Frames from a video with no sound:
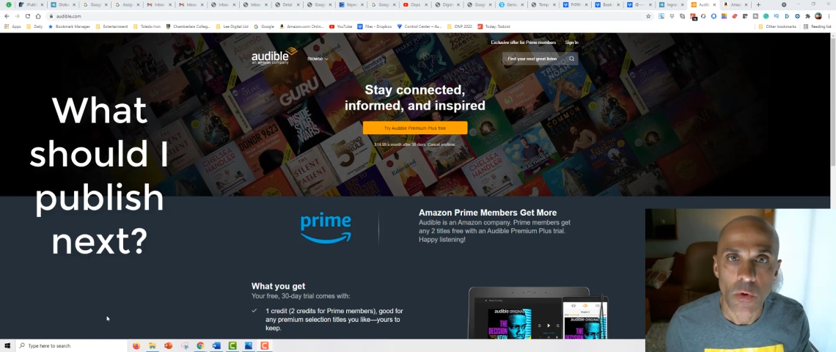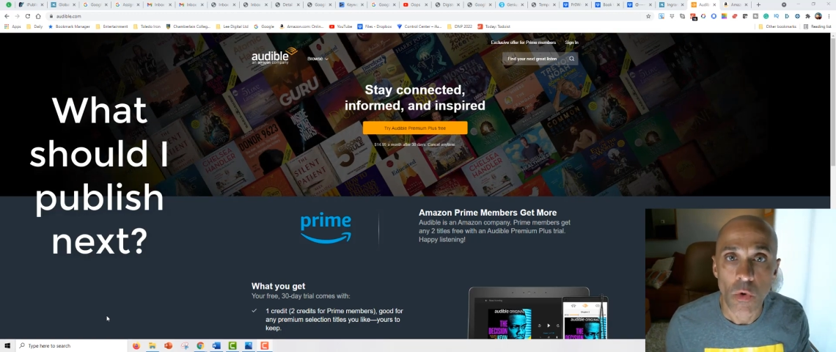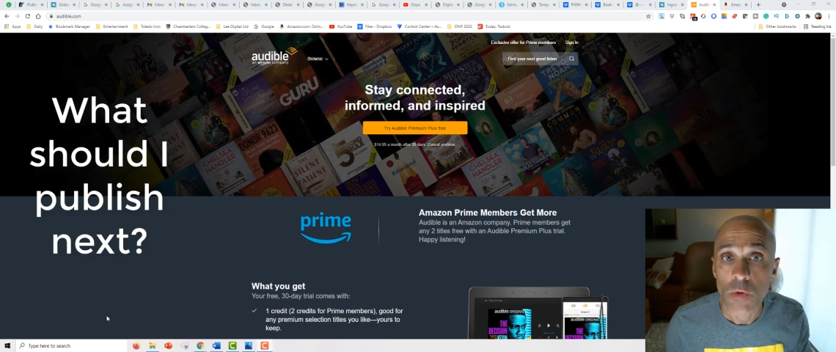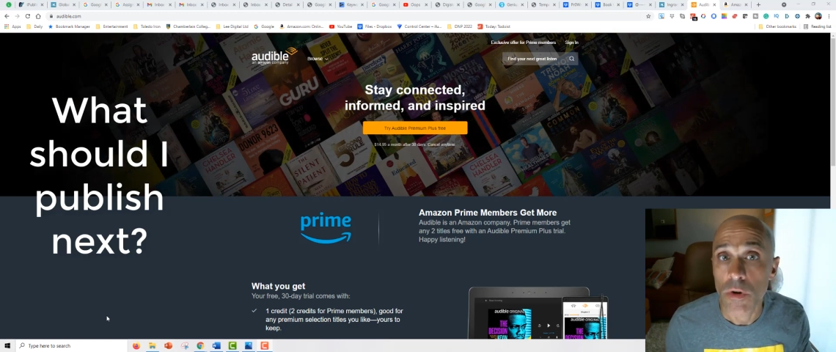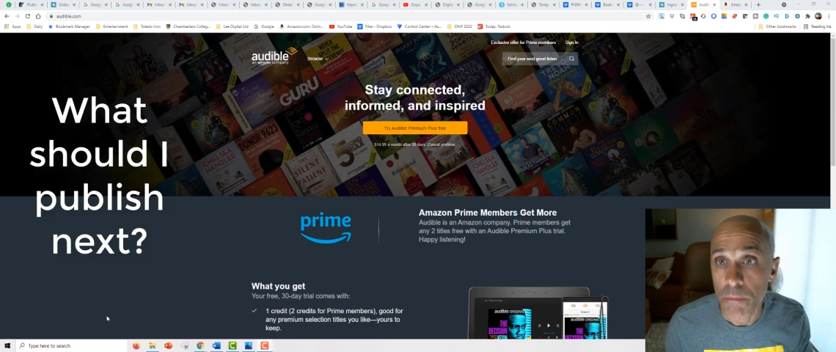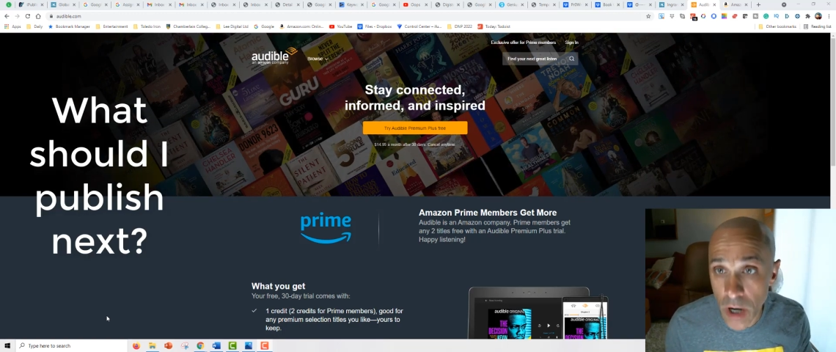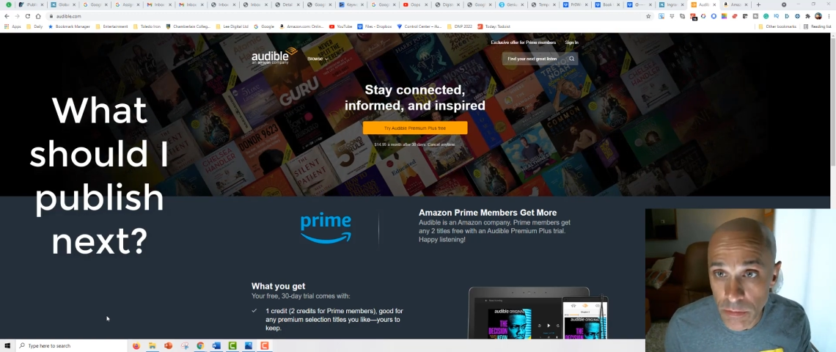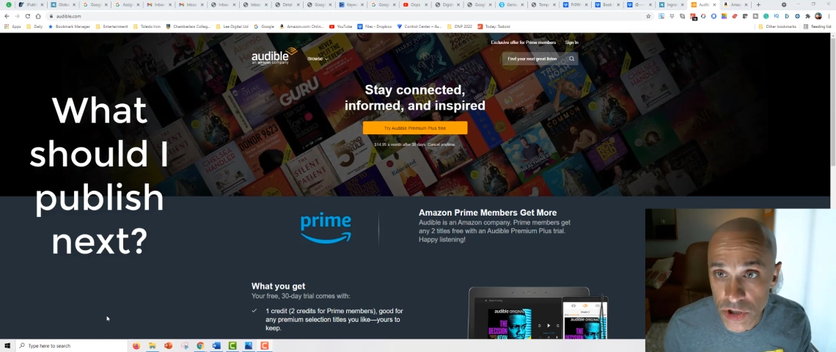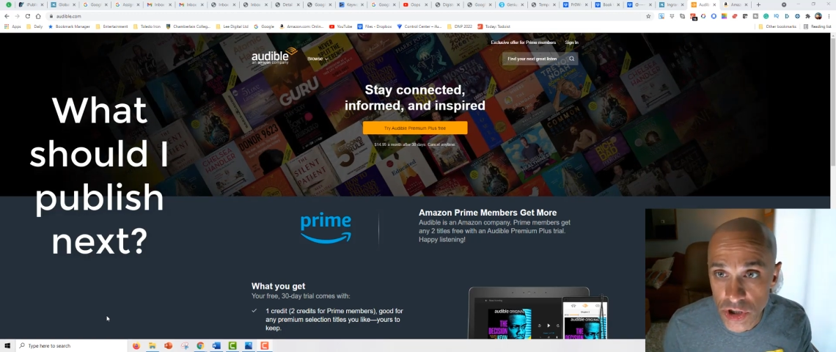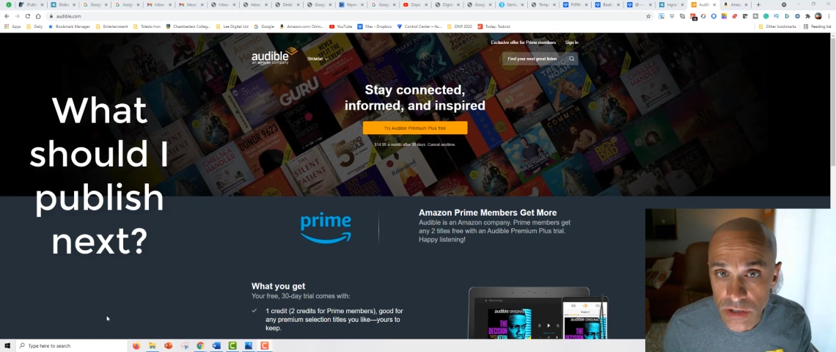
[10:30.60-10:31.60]
what we're
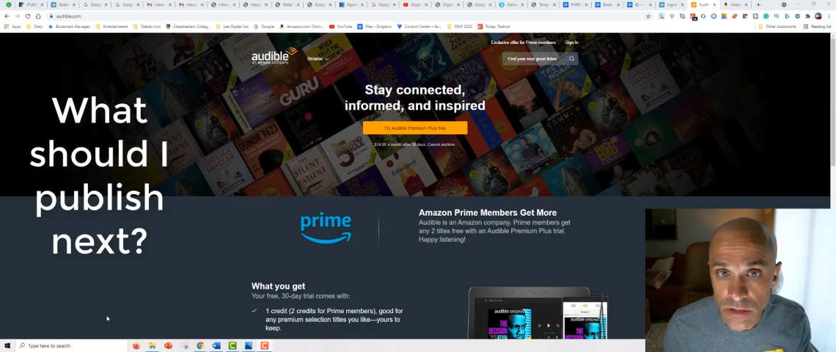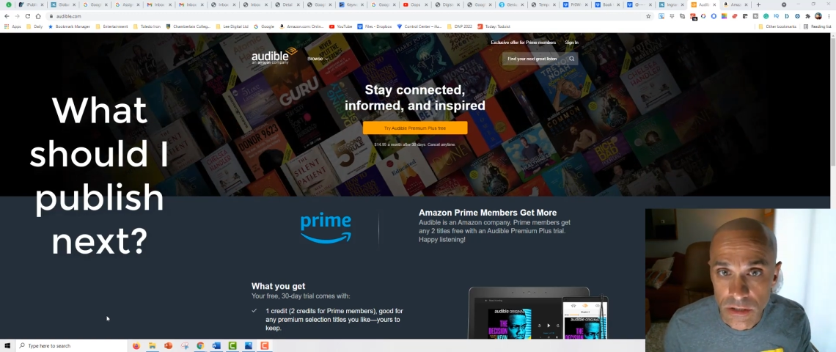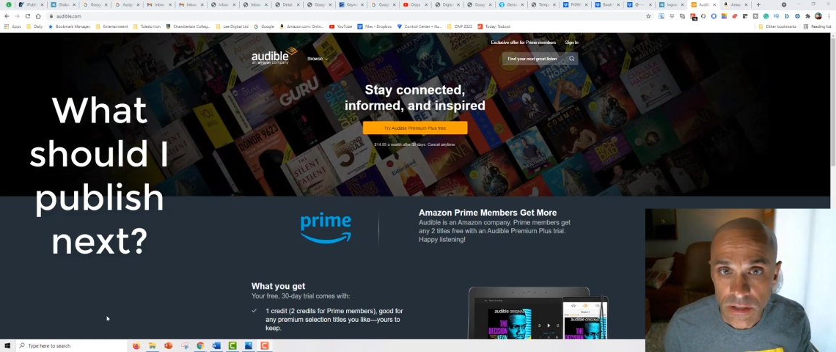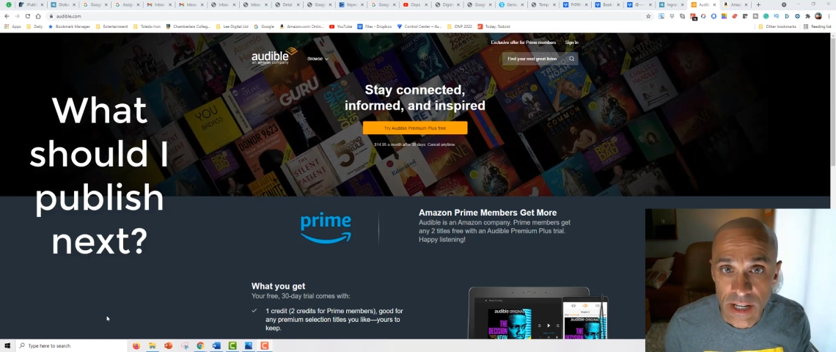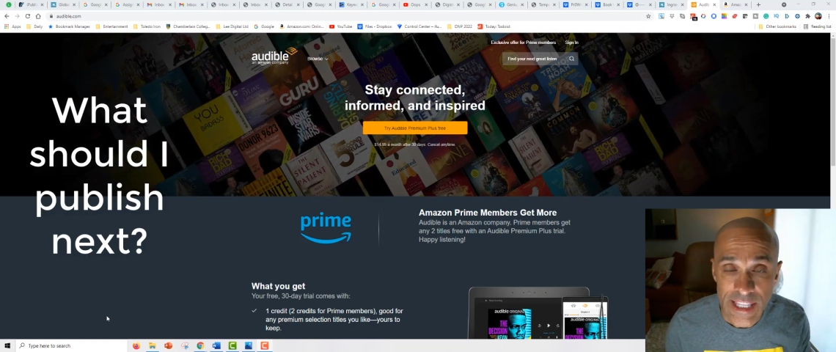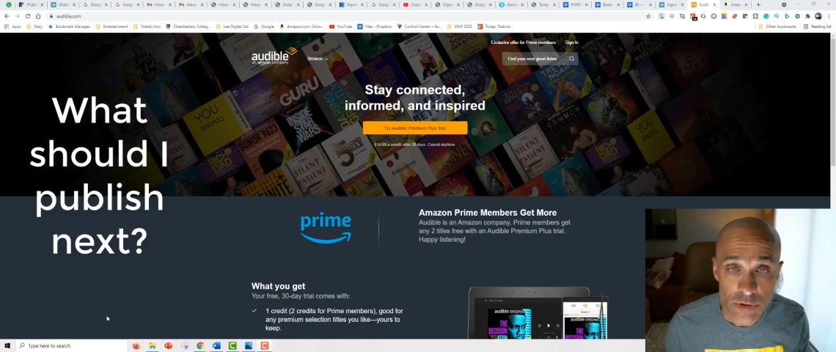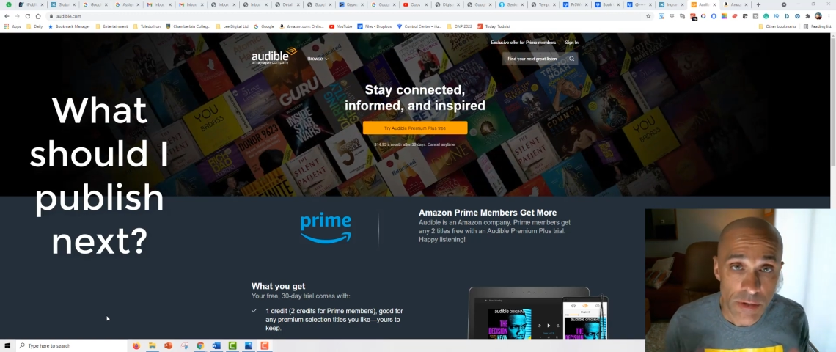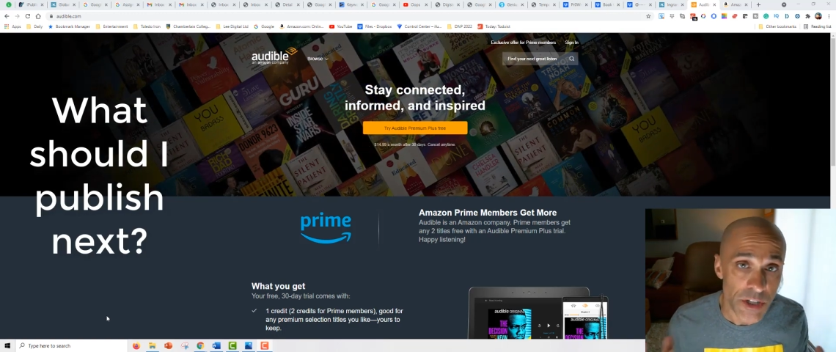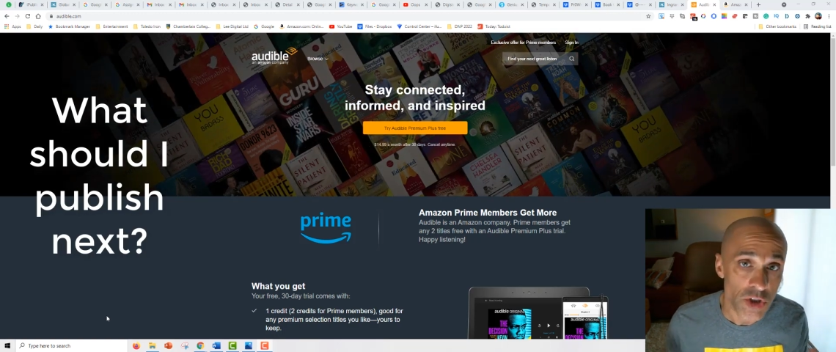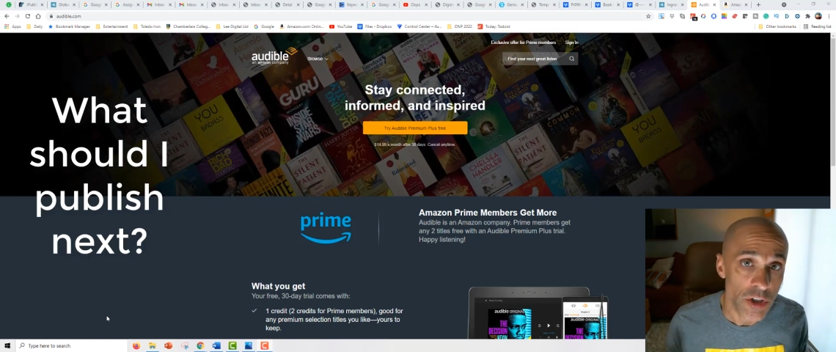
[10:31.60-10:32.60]
publishing. And that's
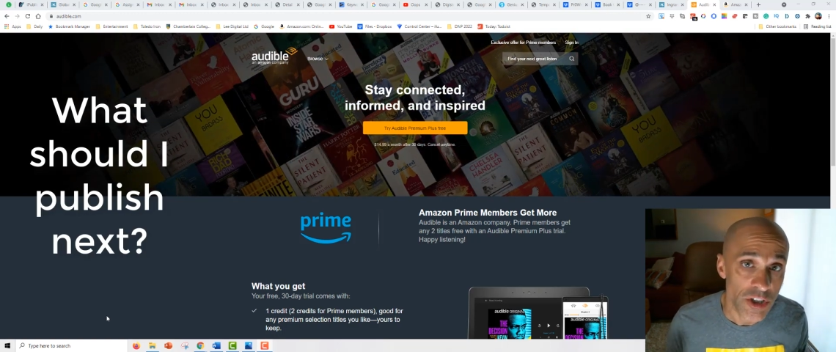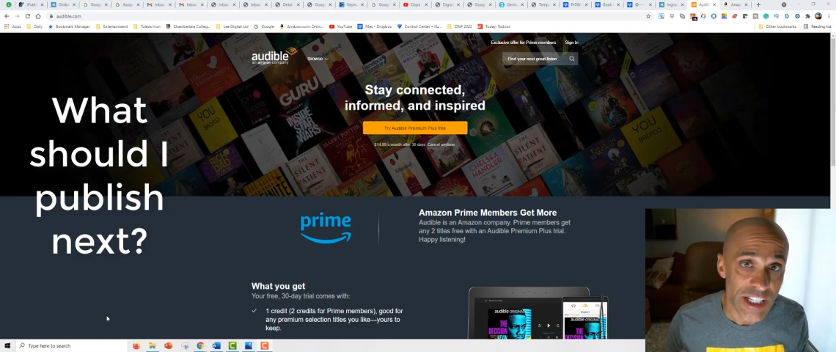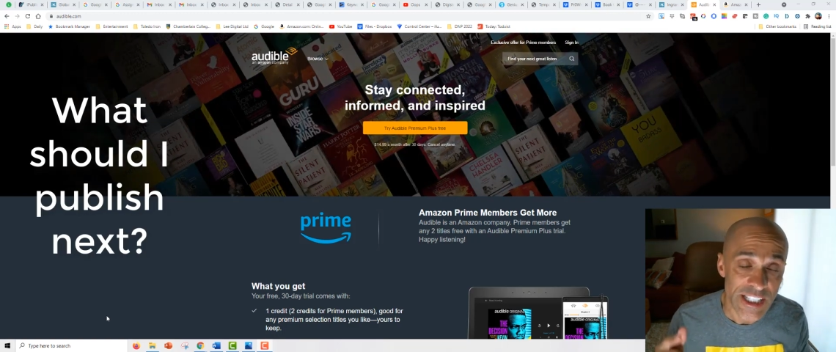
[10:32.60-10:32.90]
what I'm going to show you today.